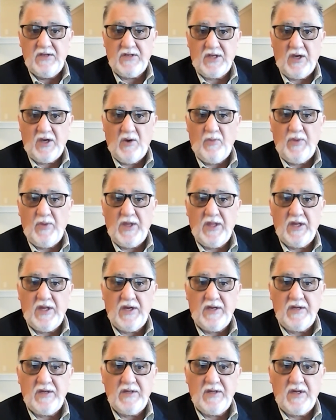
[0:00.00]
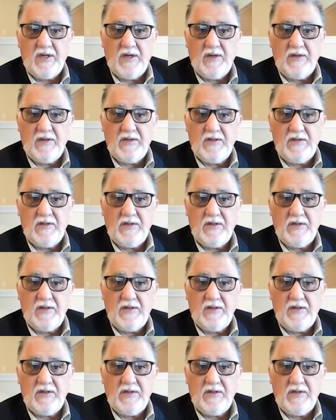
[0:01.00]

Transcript: to go be the